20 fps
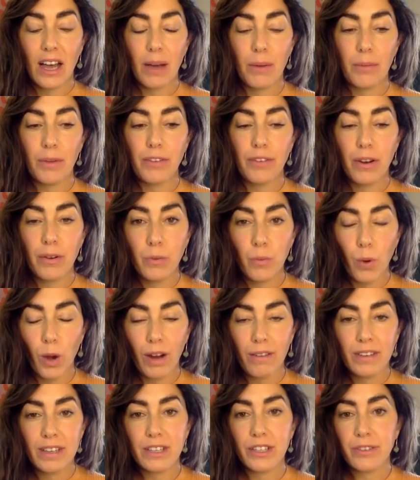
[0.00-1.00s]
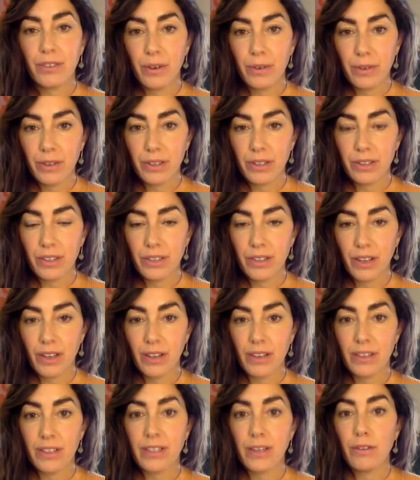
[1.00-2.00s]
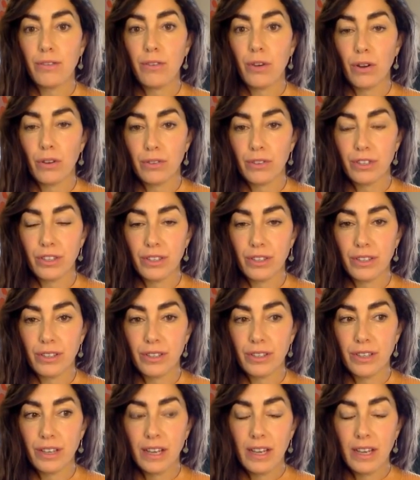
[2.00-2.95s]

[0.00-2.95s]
your own worries, your own concerns, self-conscious,